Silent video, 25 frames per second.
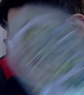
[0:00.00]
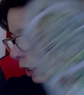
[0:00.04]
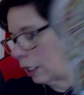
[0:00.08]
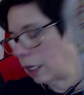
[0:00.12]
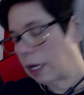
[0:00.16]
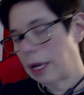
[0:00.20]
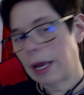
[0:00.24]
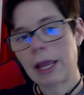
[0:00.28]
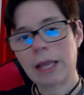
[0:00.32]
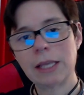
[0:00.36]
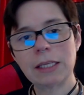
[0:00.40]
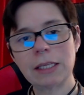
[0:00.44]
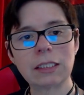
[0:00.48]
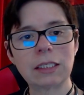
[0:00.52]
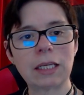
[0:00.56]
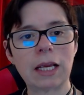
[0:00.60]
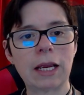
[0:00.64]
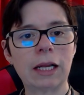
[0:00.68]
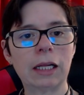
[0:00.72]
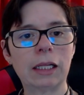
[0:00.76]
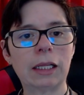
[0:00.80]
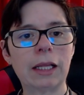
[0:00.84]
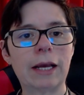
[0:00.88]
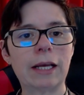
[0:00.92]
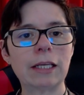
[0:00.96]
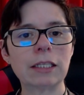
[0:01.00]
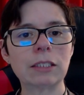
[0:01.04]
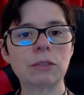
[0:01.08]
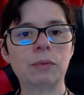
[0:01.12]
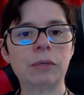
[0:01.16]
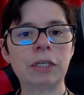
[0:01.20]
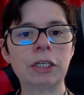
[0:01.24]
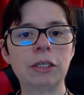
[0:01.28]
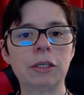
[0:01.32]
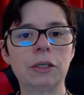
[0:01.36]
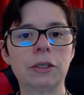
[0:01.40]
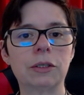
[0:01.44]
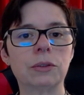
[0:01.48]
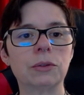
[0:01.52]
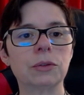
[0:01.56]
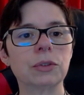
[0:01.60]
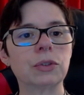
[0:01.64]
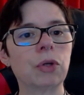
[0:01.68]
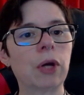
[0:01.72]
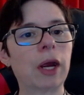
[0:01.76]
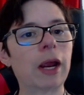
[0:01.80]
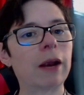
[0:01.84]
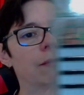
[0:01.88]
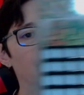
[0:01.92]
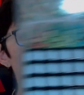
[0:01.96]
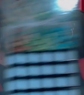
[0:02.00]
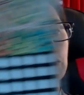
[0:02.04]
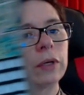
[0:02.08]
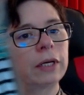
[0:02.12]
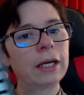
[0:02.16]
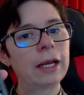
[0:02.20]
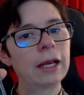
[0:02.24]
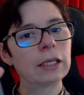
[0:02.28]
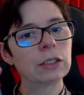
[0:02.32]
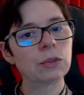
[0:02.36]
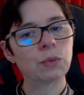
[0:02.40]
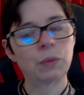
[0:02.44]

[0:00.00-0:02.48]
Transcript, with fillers: a stained glass window. So everyone has